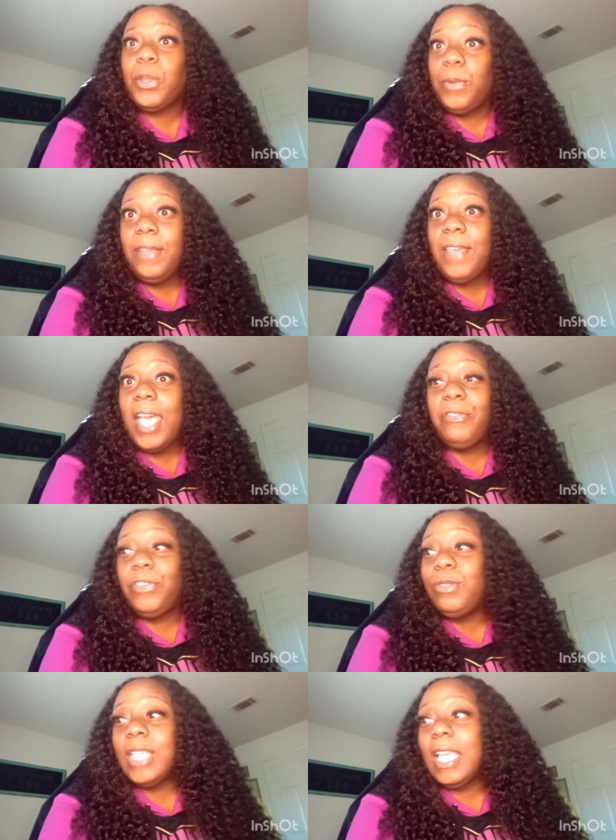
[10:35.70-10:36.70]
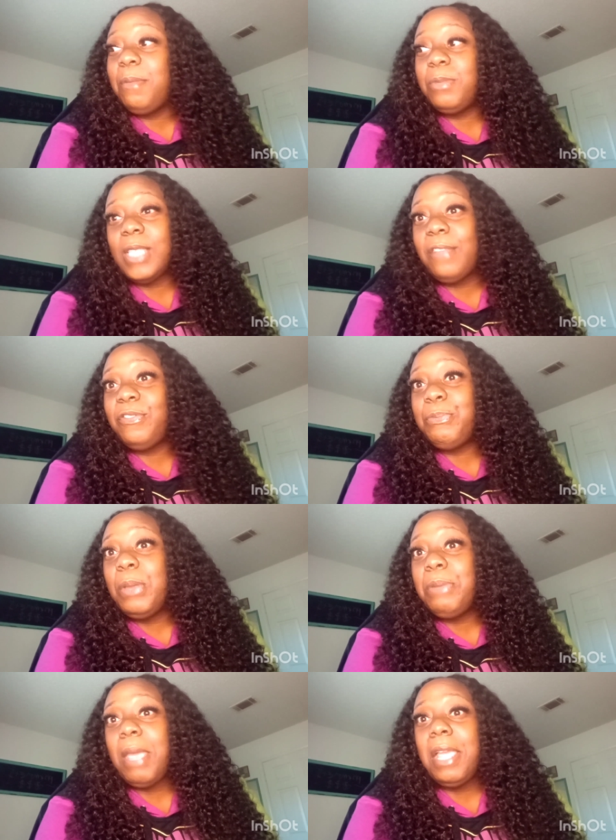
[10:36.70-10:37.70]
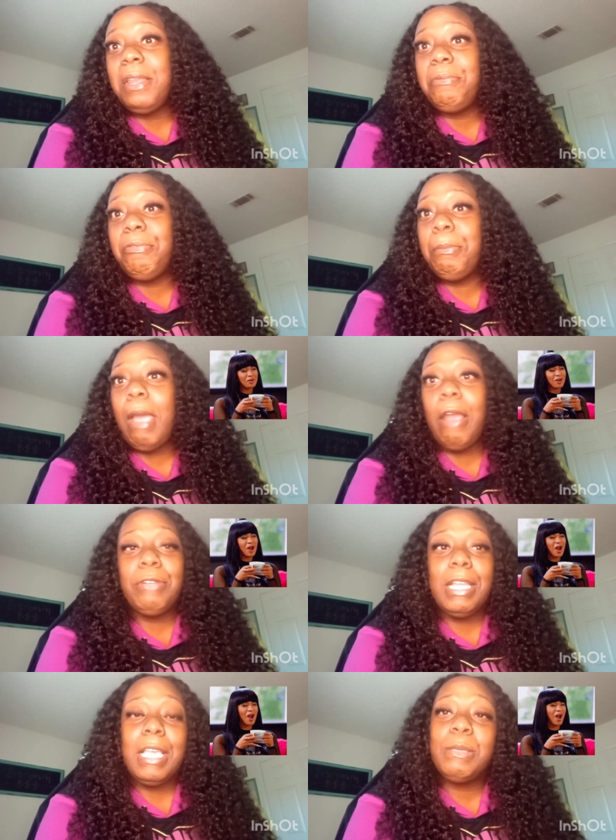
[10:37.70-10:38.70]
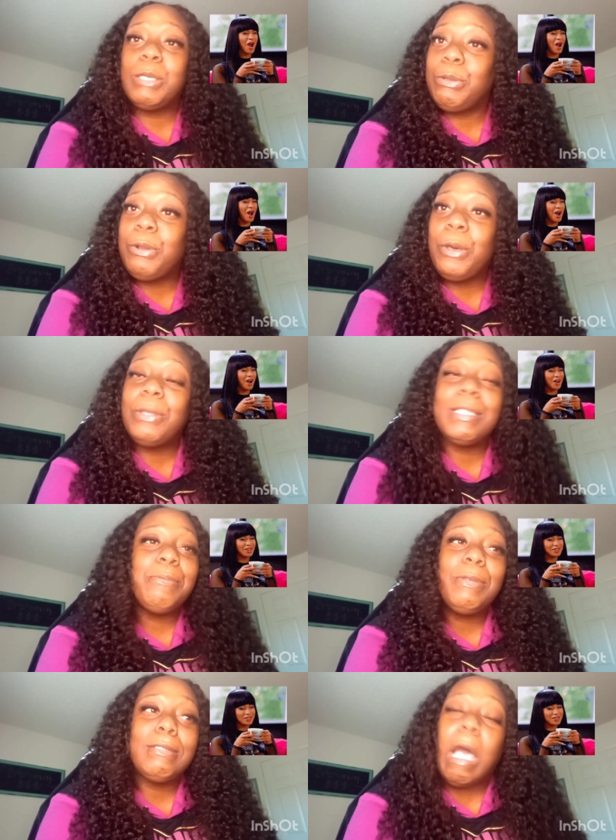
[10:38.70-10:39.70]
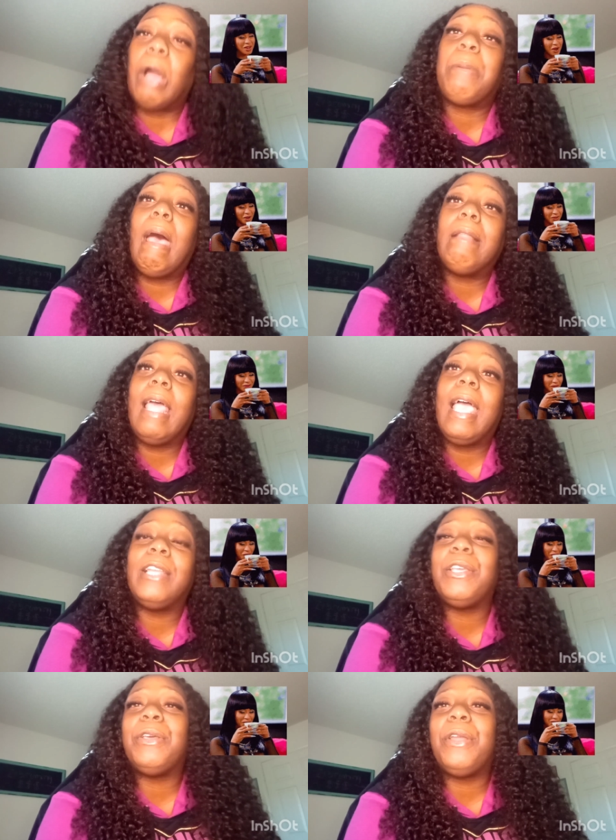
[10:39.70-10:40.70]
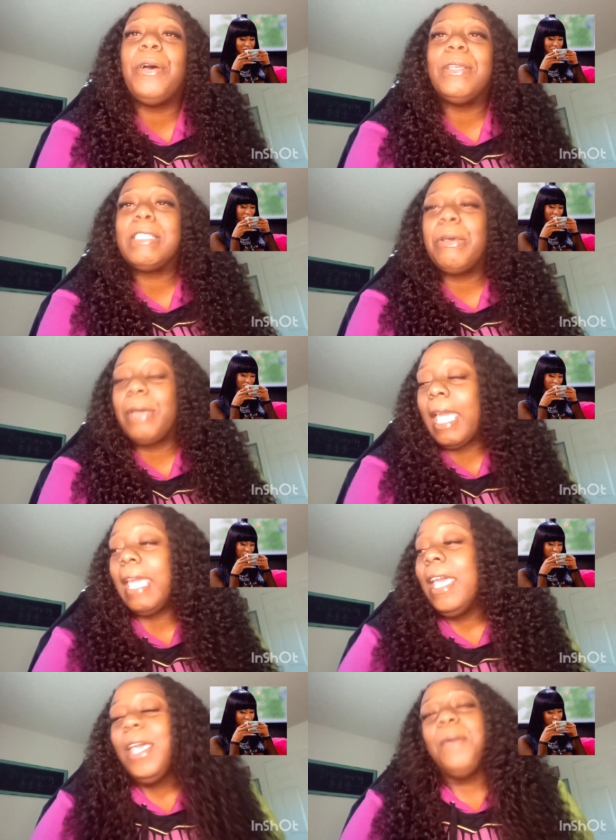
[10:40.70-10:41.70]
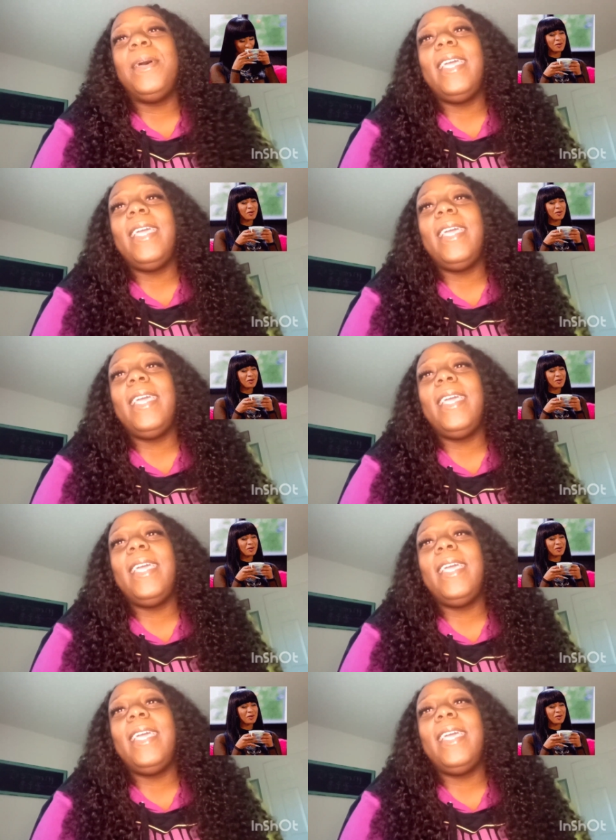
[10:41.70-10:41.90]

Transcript: We've had a few teams that's been made up from our teams. You know, we'll talk about that, you know. It's okay, but